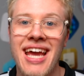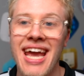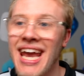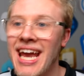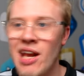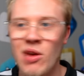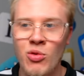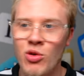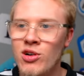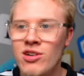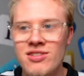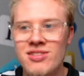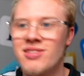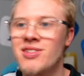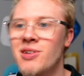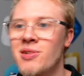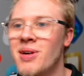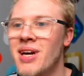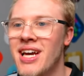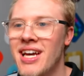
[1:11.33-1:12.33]
and we're
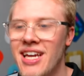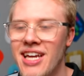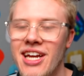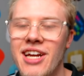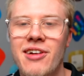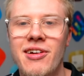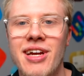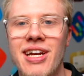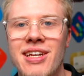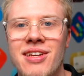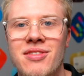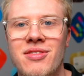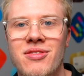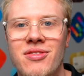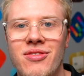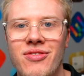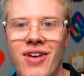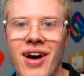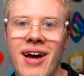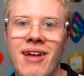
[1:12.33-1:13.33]
also hearing
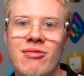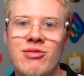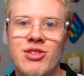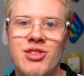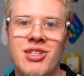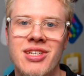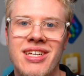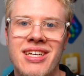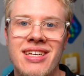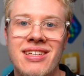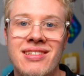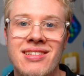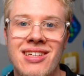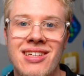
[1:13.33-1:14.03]
5G is